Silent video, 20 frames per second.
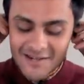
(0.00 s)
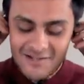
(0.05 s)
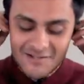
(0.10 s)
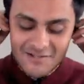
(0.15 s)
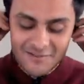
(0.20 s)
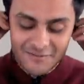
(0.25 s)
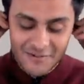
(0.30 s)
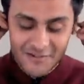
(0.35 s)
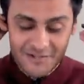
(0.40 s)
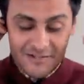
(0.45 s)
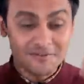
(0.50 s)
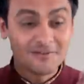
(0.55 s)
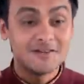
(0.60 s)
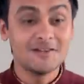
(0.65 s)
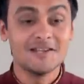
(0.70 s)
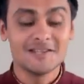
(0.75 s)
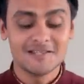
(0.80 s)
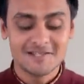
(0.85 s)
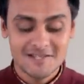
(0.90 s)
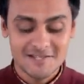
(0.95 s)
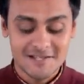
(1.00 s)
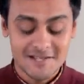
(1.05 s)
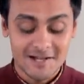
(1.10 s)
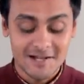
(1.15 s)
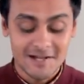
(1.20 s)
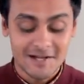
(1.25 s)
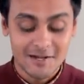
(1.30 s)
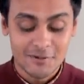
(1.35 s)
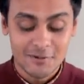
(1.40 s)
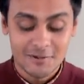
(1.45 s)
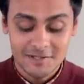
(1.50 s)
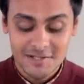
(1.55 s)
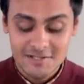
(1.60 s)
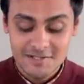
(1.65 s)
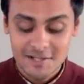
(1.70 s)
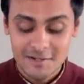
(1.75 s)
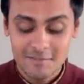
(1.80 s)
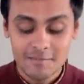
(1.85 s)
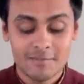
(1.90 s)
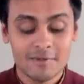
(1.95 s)
So first of all, let's hook
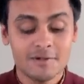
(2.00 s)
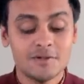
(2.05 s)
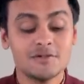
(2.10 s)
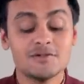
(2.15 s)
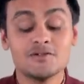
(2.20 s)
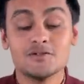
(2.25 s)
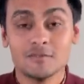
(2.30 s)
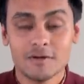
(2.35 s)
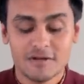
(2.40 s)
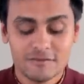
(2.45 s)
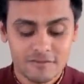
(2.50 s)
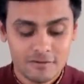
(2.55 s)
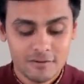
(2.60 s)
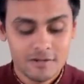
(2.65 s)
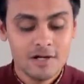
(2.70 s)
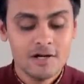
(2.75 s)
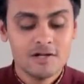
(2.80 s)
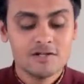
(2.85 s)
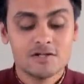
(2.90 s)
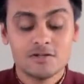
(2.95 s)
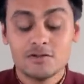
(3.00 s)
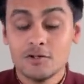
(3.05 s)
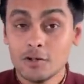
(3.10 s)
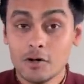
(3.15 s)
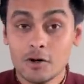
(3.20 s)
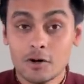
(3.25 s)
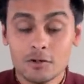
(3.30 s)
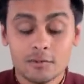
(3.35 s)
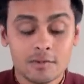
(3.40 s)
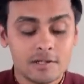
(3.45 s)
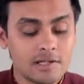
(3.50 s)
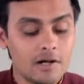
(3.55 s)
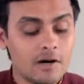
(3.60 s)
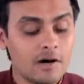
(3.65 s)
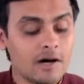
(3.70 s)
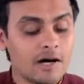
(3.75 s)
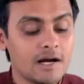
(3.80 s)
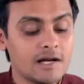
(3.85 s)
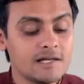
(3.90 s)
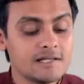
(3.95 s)
this up to my phone. So
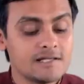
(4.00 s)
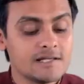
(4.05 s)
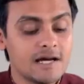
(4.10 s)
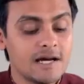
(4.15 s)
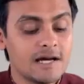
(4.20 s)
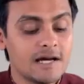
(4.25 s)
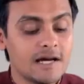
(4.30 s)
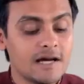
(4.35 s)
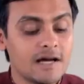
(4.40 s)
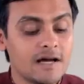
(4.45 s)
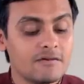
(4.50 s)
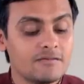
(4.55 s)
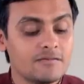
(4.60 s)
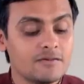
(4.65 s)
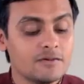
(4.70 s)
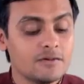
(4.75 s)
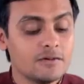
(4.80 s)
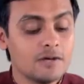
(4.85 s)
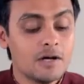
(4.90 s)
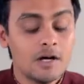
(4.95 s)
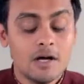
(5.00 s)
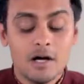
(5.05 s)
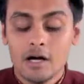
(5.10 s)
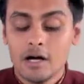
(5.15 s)
I have to